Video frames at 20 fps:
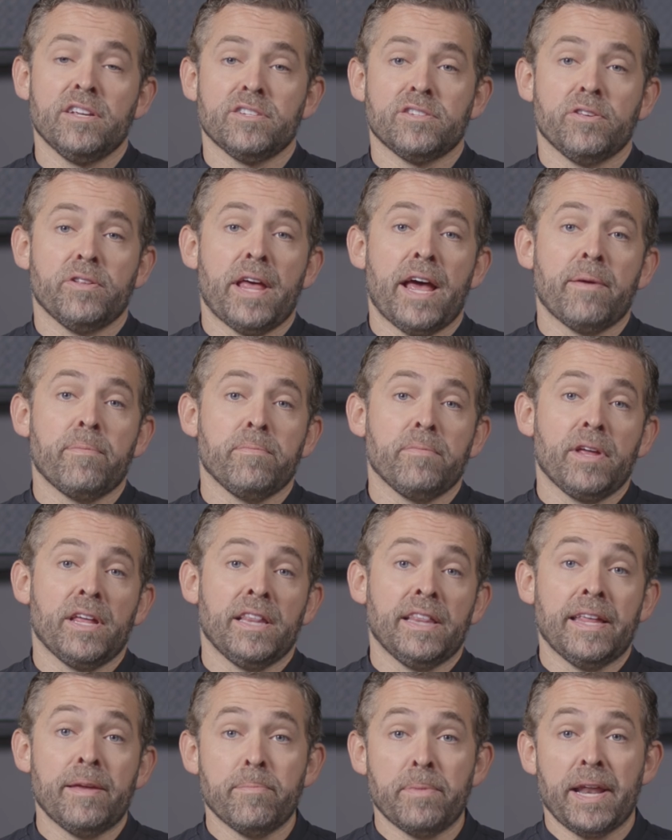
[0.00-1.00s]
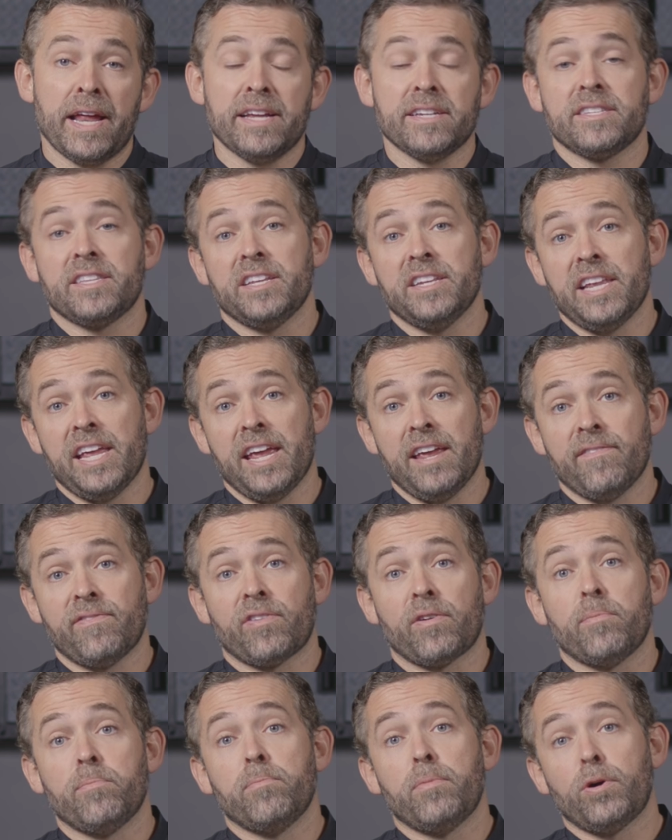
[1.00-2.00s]
So that eliminates the need
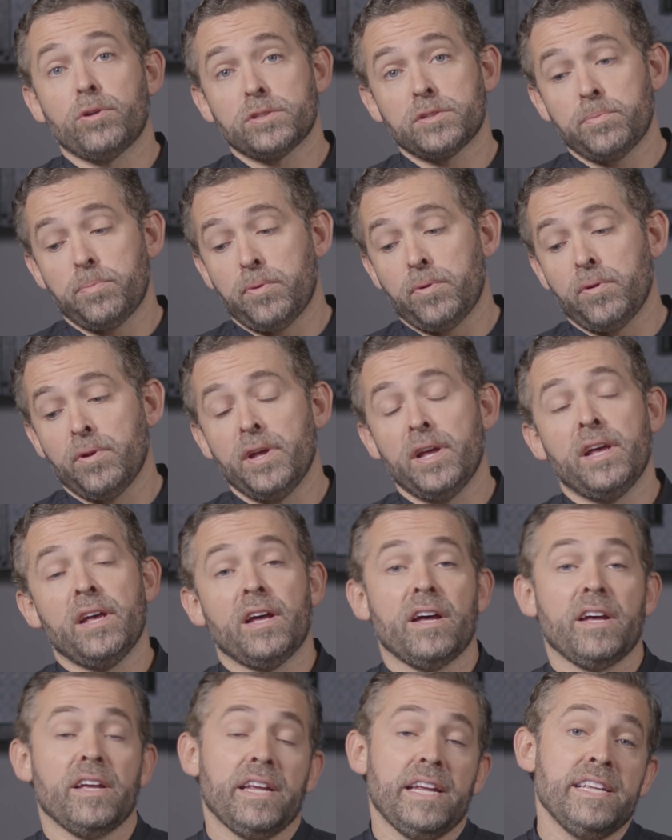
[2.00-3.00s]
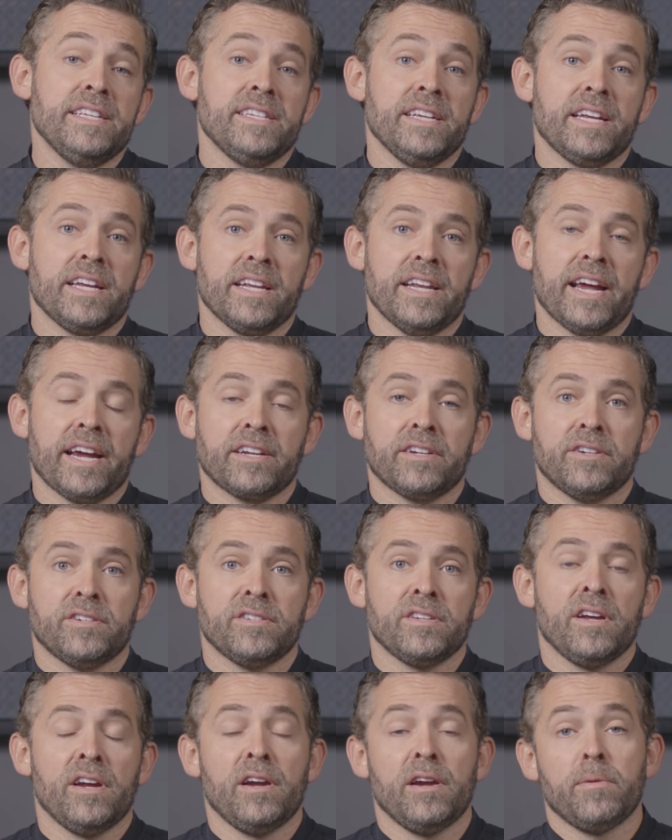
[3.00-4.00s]
for multiple easy
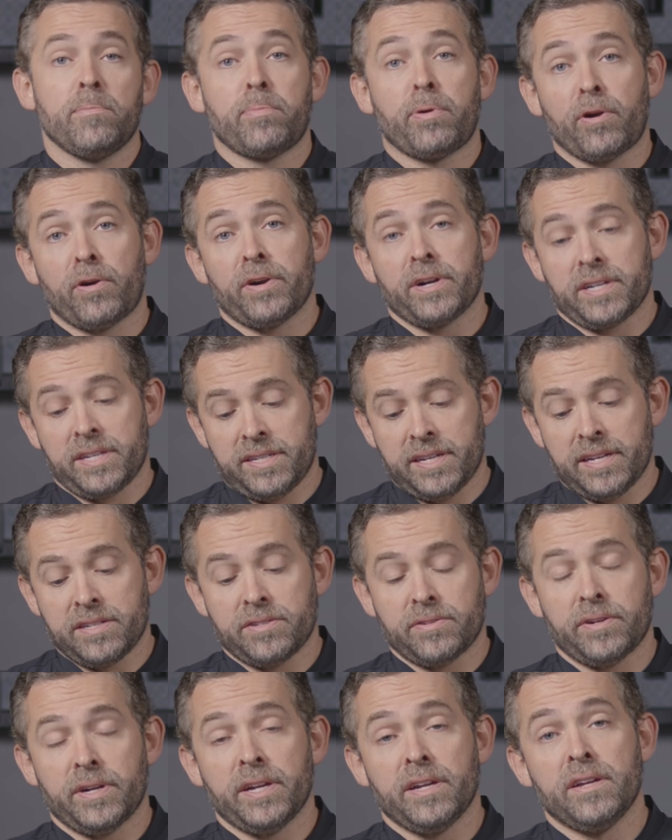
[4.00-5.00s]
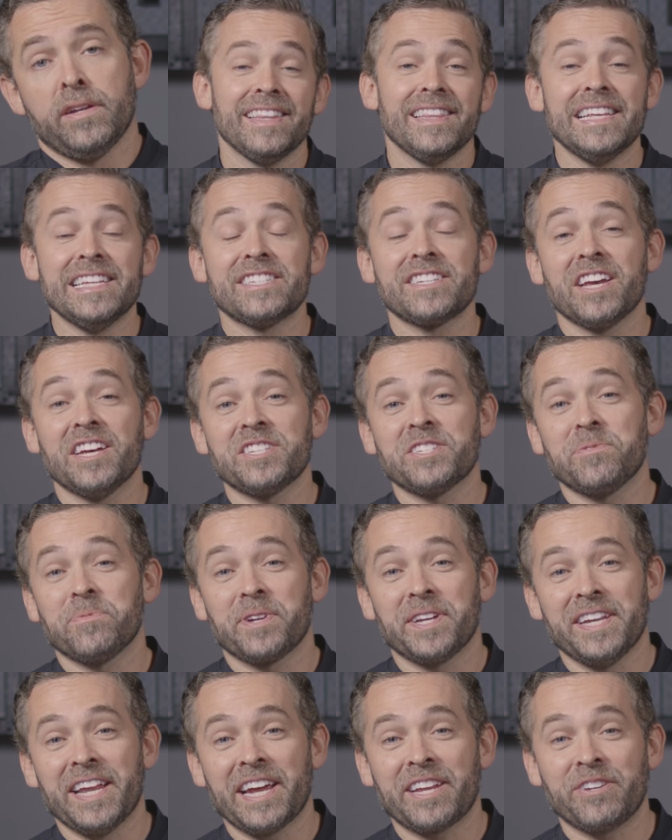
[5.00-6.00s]
connectors per accessory. These
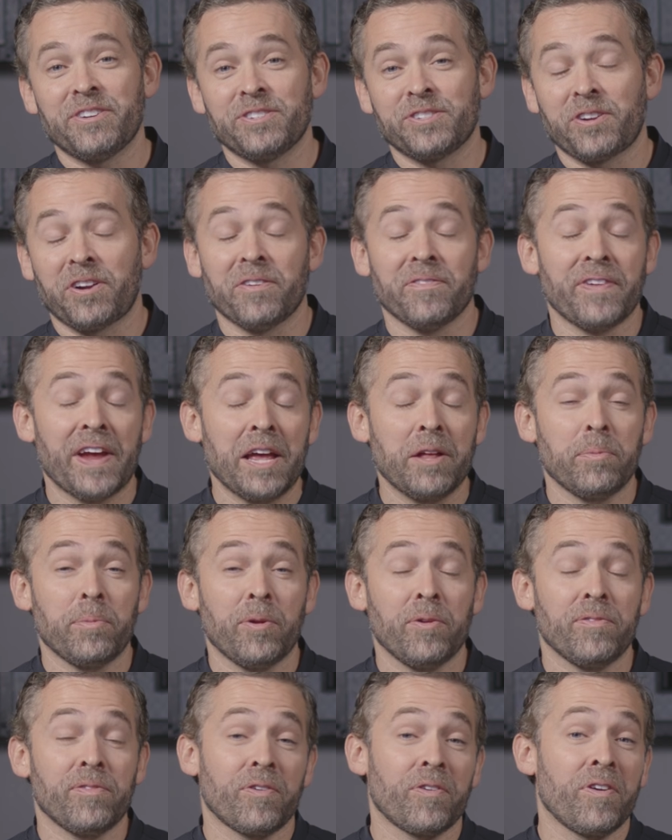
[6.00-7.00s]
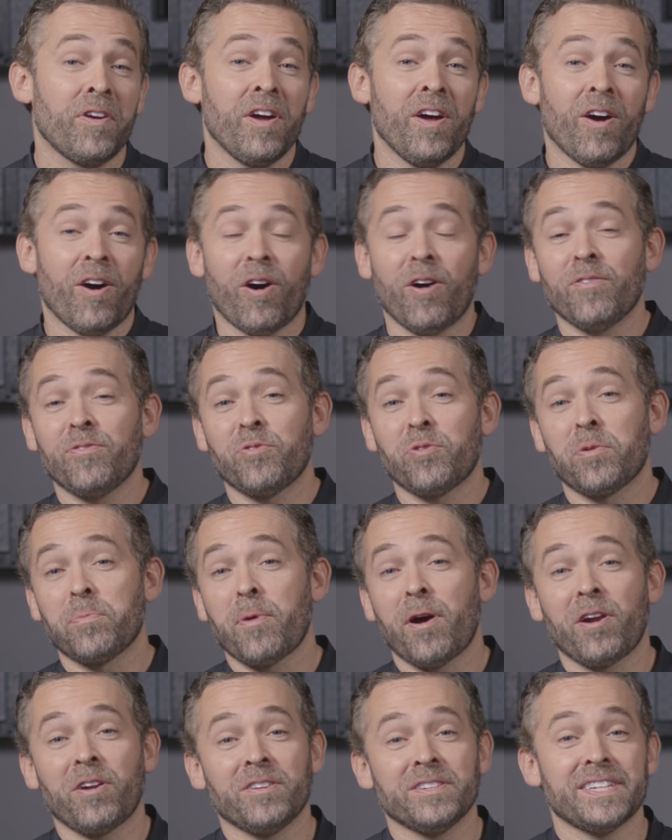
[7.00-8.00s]
custom connectors are available for all Ford
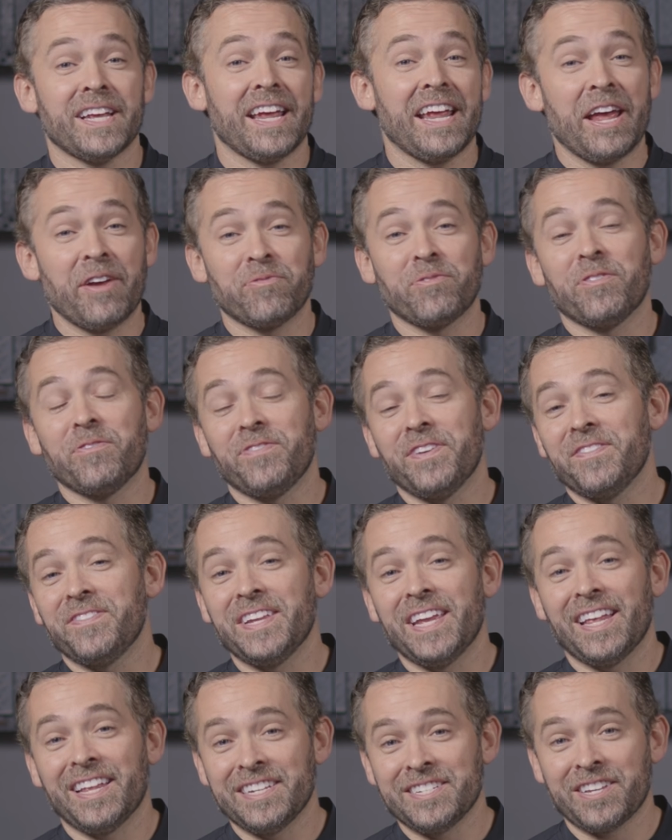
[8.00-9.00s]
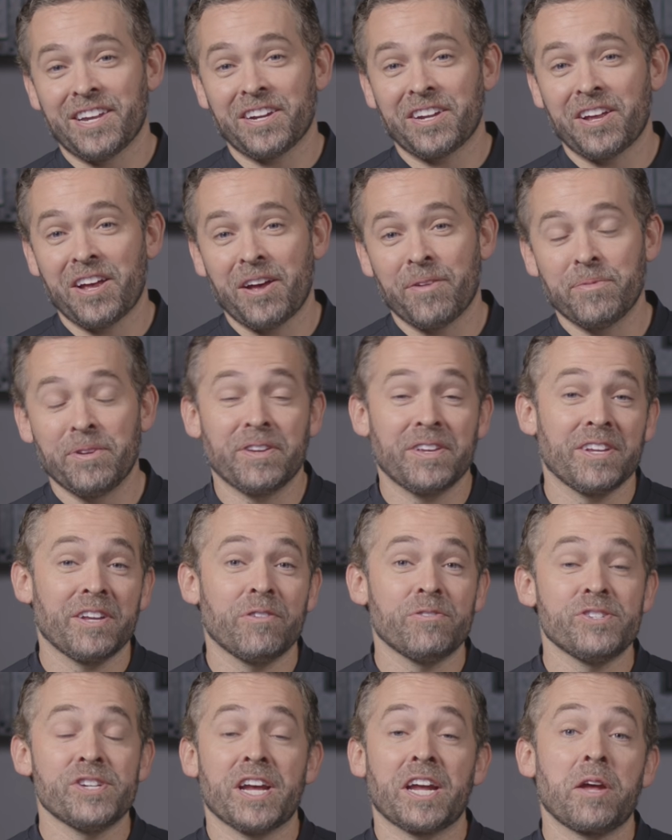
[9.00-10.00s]
models at F150LEDs.com. You can
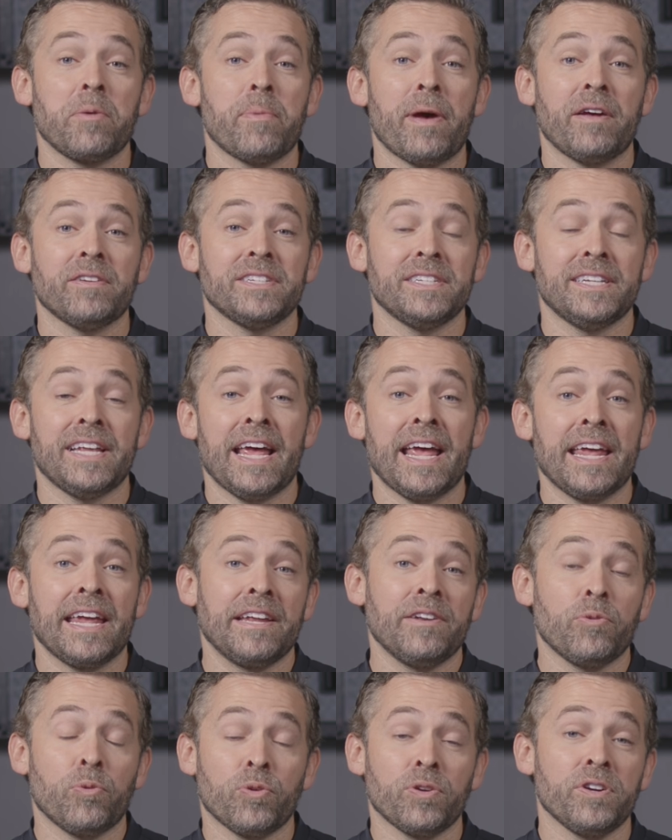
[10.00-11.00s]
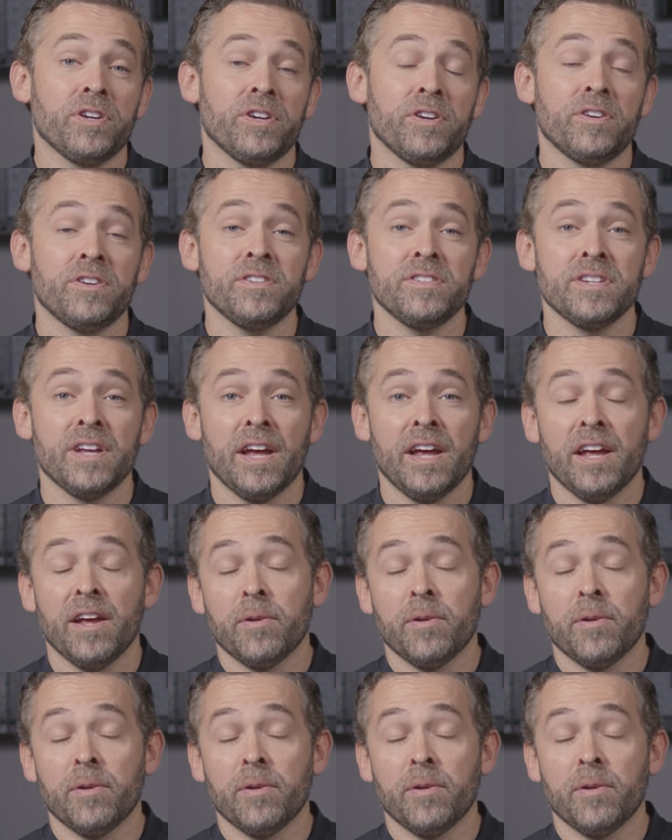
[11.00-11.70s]
go check them out today and order yours.